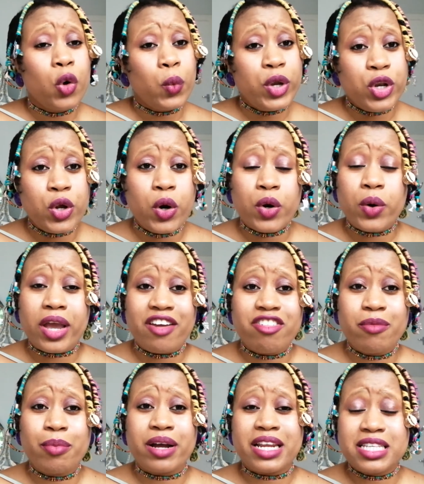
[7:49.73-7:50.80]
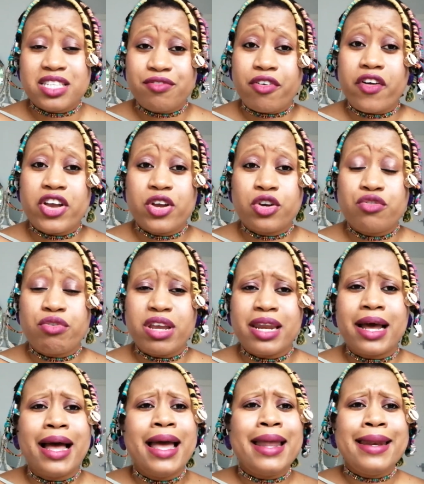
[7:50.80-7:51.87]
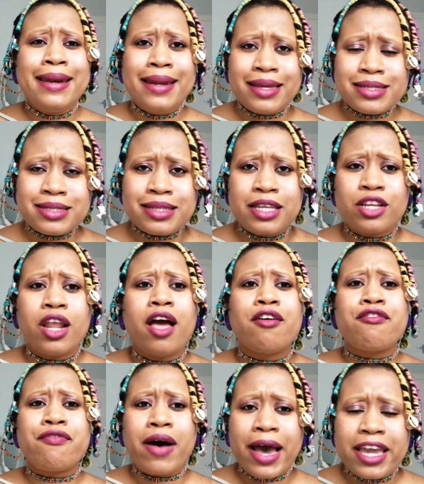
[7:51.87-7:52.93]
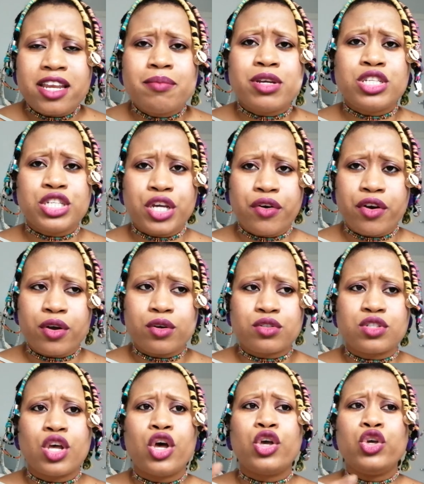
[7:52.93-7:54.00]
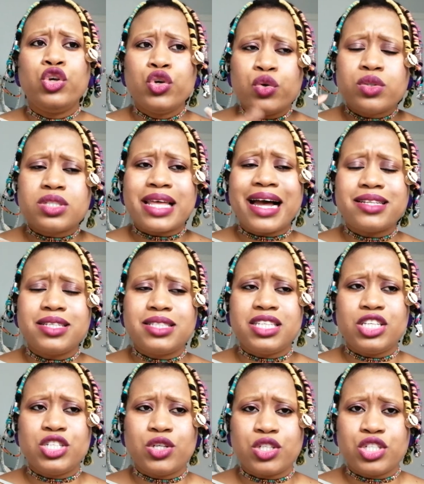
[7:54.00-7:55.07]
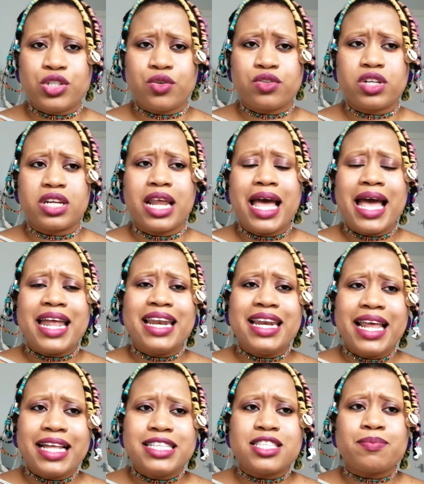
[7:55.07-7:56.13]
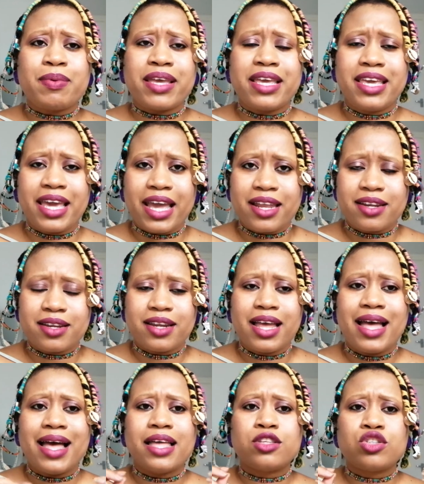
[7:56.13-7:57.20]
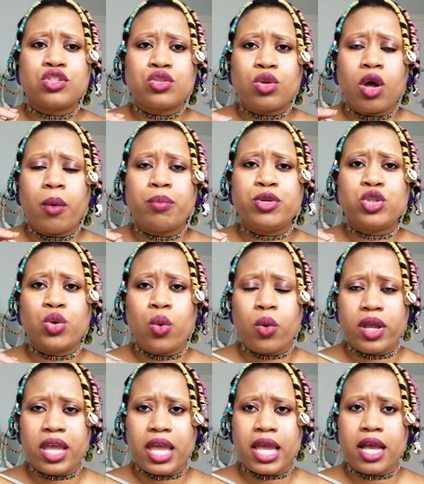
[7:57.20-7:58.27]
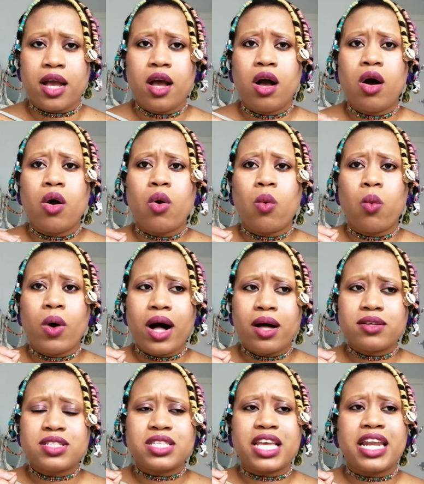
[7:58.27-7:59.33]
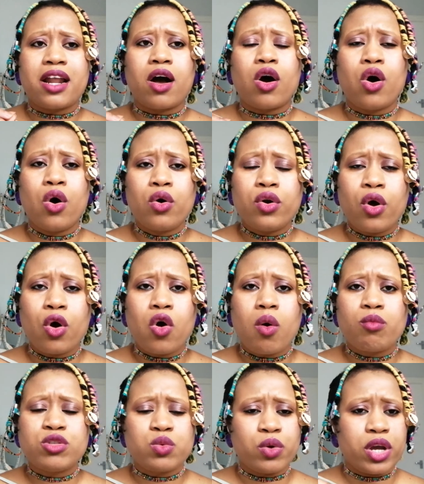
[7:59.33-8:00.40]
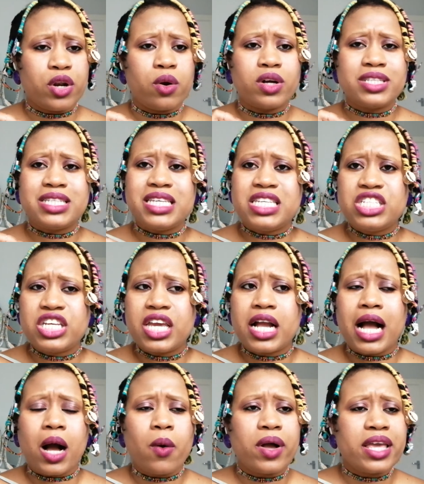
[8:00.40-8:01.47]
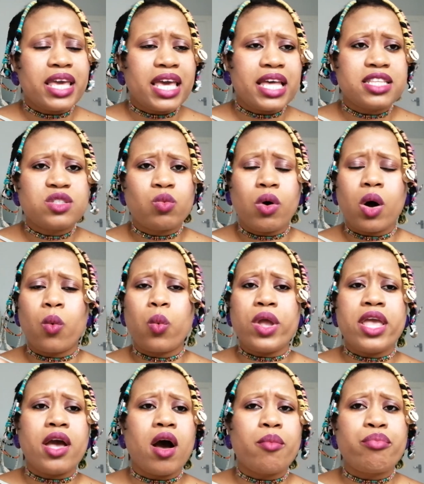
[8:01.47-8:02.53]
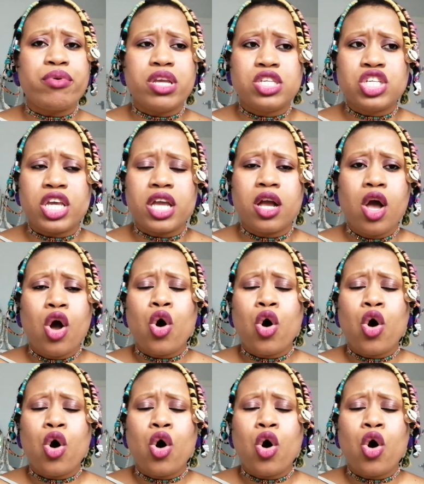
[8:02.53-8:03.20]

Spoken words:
we know not everybody's a very good reader. Listen, find materials, use that to teach your children. Let's begin and stop talking whilst in our own homes we are not teaching our kids what we are preaching